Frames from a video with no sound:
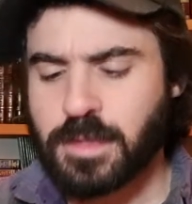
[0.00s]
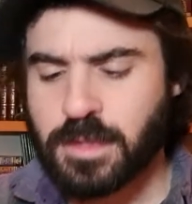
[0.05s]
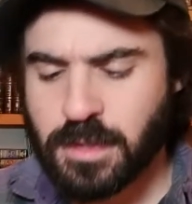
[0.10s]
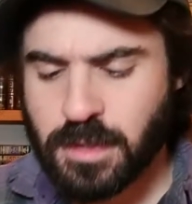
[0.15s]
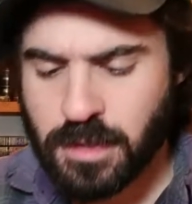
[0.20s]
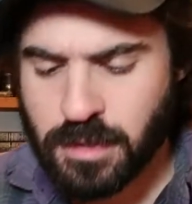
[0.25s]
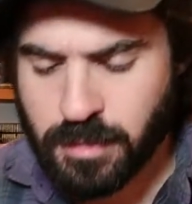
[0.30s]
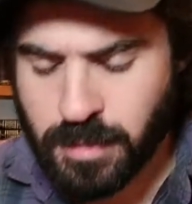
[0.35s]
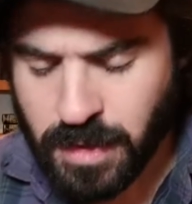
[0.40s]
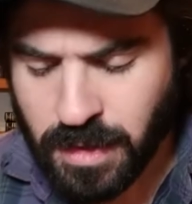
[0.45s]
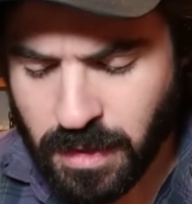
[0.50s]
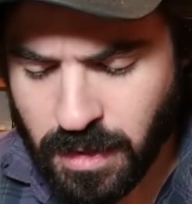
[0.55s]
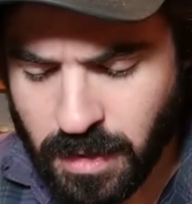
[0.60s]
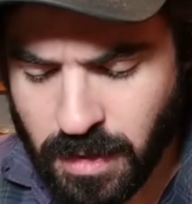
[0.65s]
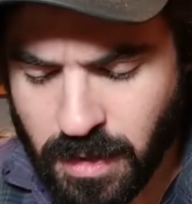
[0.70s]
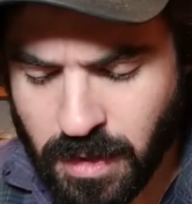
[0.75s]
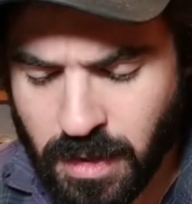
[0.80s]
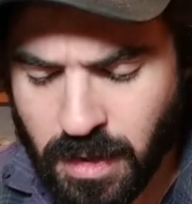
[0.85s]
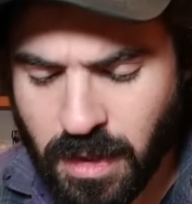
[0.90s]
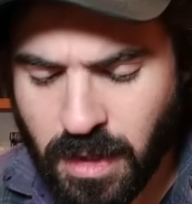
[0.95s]
Excuse me.
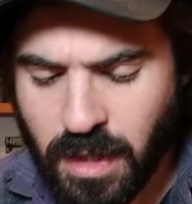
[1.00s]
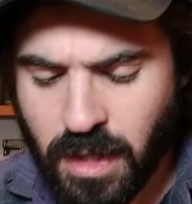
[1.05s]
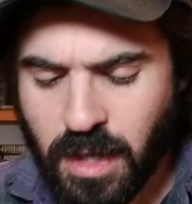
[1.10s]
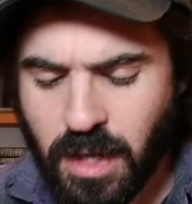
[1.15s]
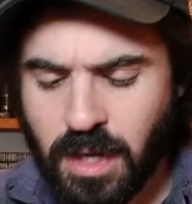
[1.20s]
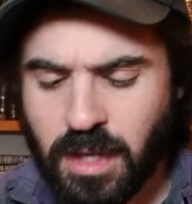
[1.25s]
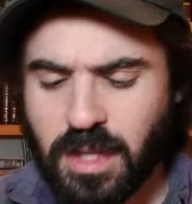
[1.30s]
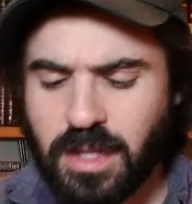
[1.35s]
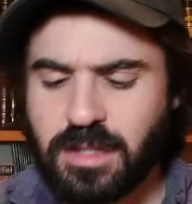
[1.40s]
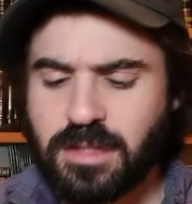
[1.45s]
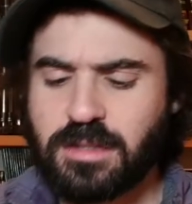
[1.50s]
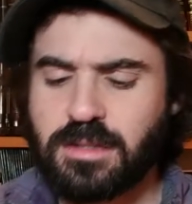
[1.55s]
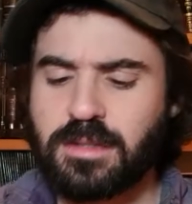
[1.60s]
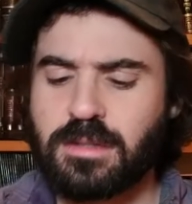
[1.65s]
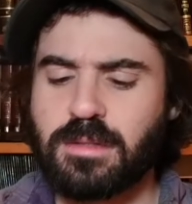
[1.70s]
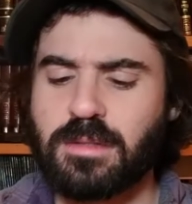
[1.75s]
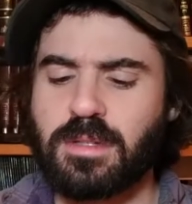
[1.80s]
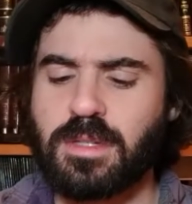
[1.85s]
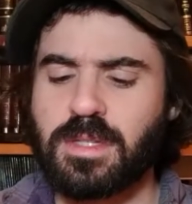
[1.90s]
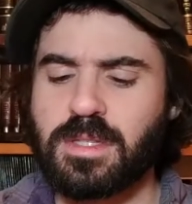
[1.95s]
Uh,
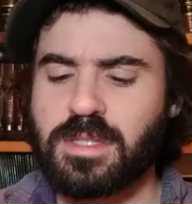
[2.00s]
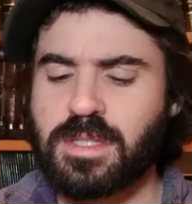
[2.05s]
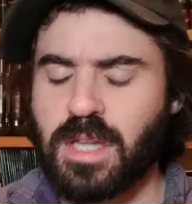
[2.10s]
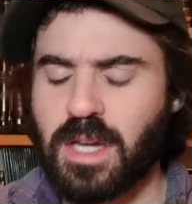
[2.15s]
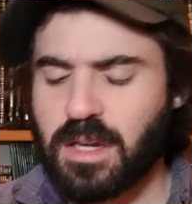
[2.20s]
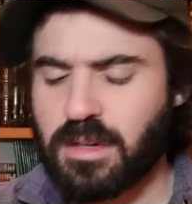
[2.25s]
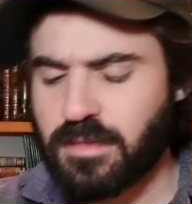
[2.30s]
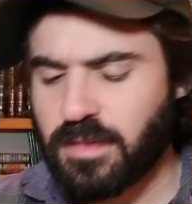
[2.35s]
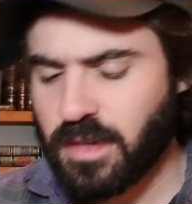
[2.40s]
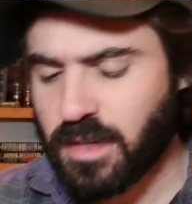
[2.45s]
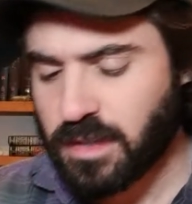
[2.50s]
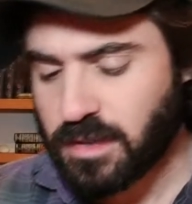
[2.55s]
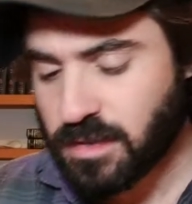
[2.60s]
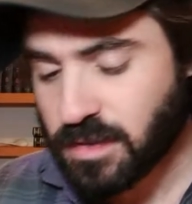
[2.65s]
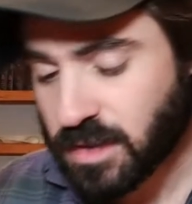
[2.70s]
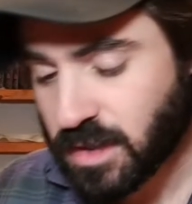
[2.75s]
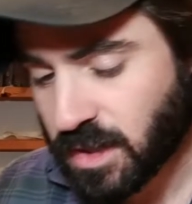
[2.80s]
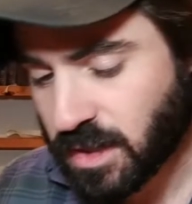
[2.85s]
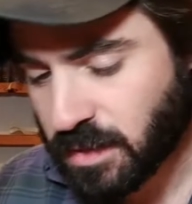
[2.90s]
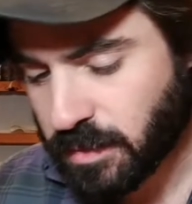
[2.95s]
that's it's taka very
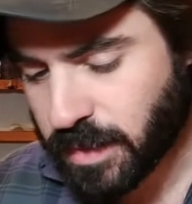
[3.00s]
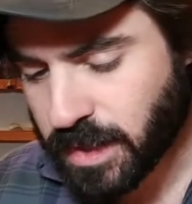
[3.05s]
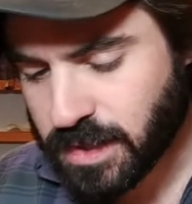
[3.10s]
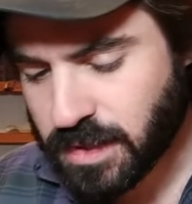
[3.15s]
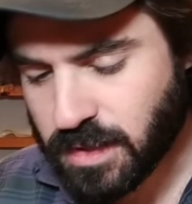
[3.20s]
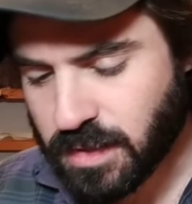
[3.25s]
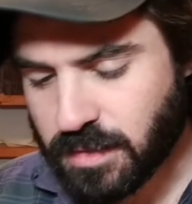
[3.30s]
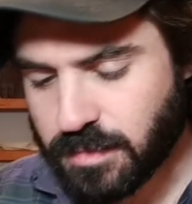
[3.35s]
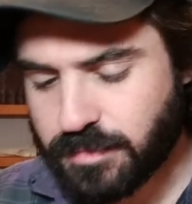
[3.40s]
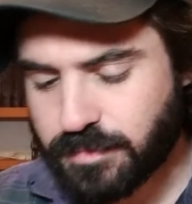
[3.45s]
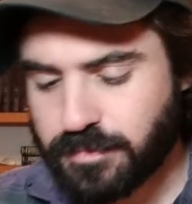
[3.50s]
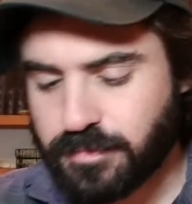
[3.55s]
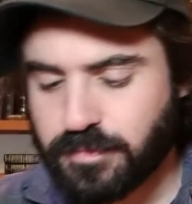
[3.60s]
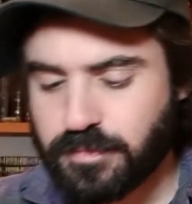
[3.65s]
interesting, Lemaisa.